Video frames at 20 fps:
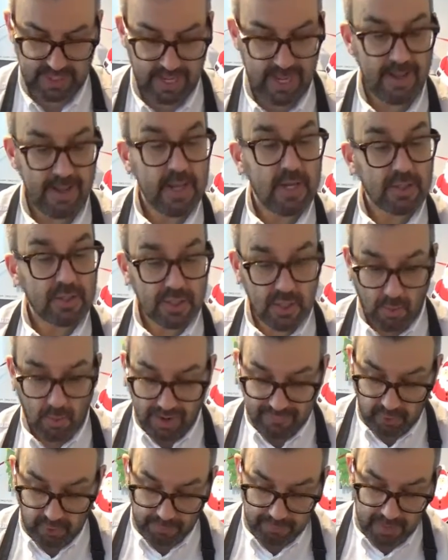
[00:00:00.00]
there. So
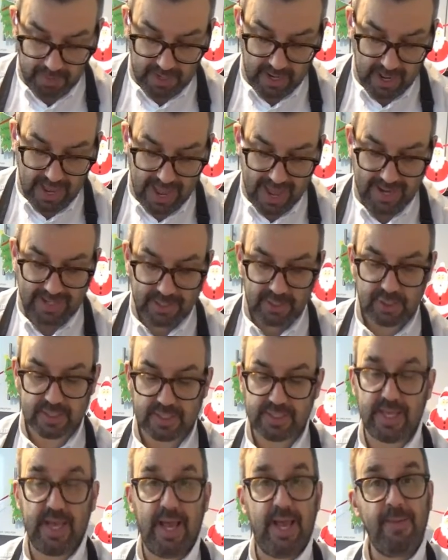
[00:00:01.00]
I've got my egg
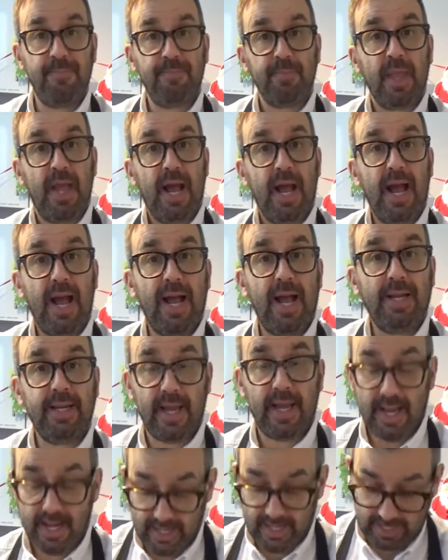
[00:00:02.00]
just there, and
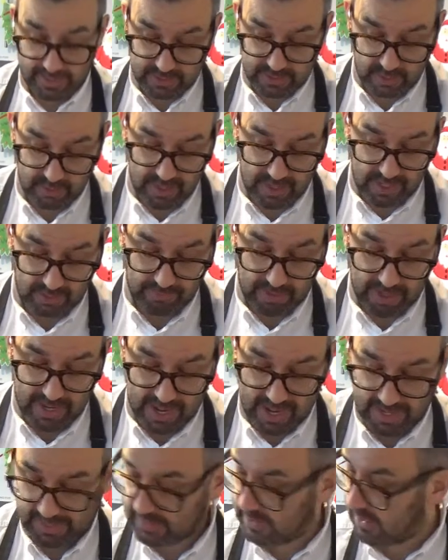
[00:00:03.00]
I like to crack my
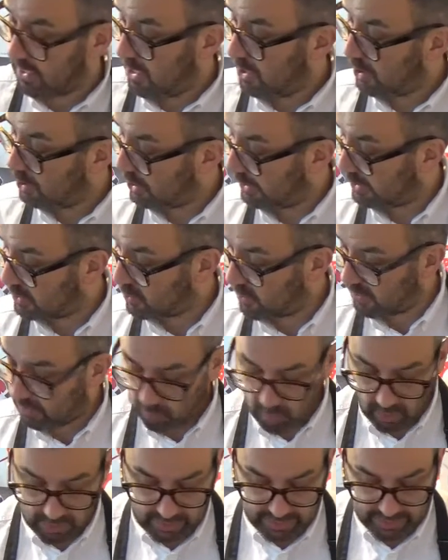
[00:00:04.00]
eggs just with
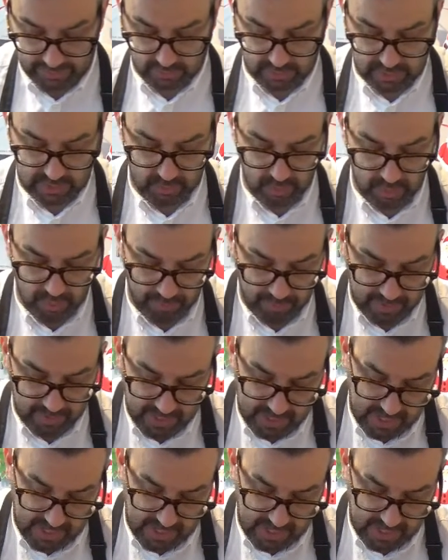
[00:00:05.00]
one little swoop.